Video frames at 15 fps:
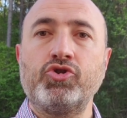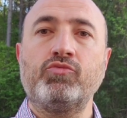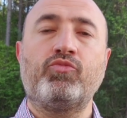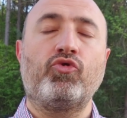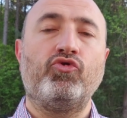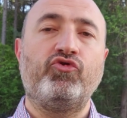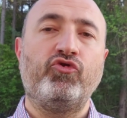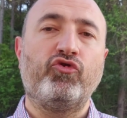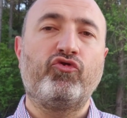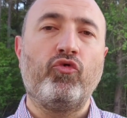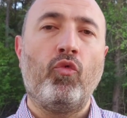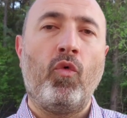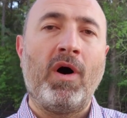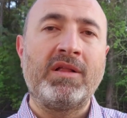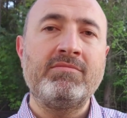should produce
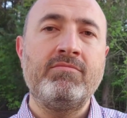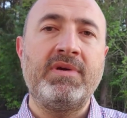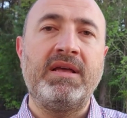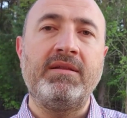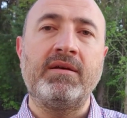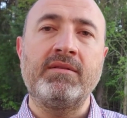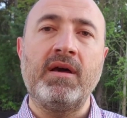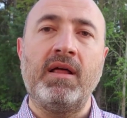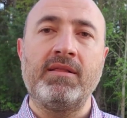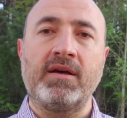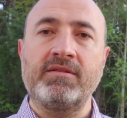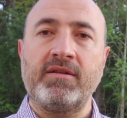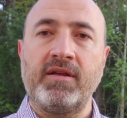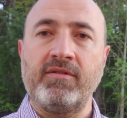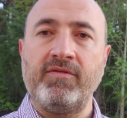1 million
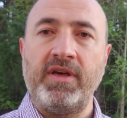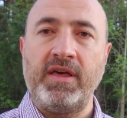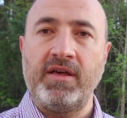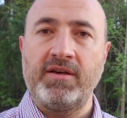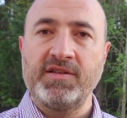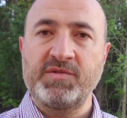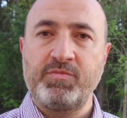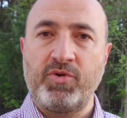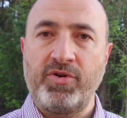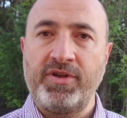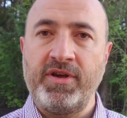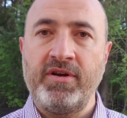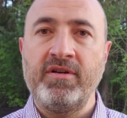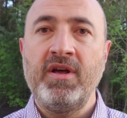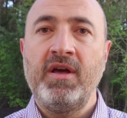electric vehicles vehicles per
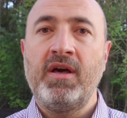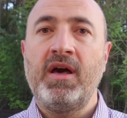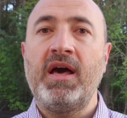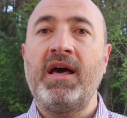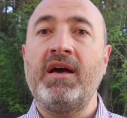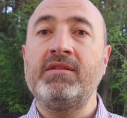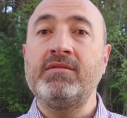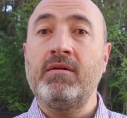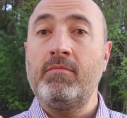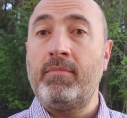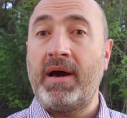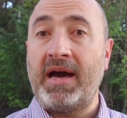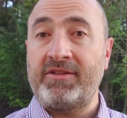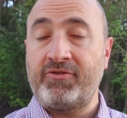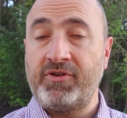year and
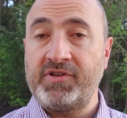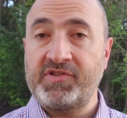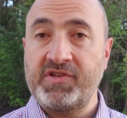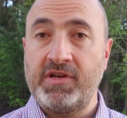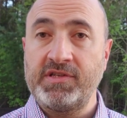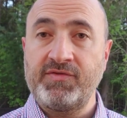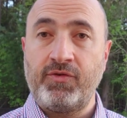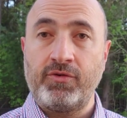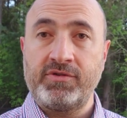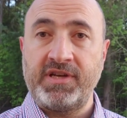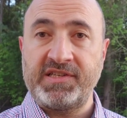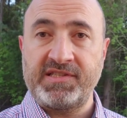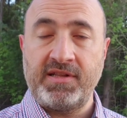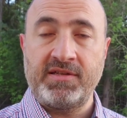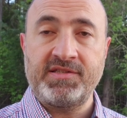battery cells for
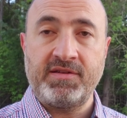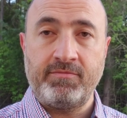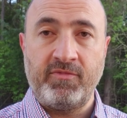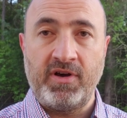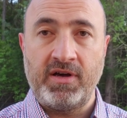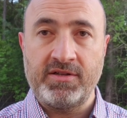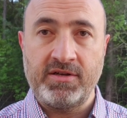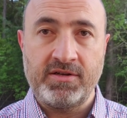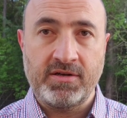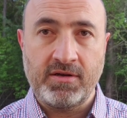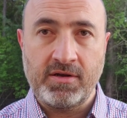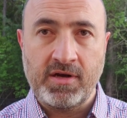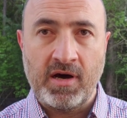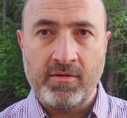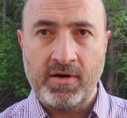Tesla's uh,
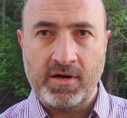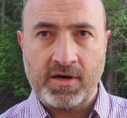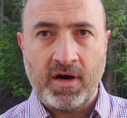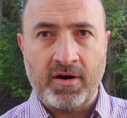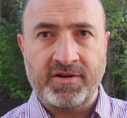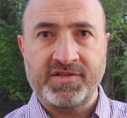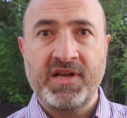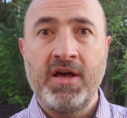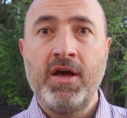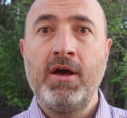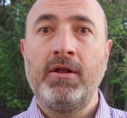uh, cars.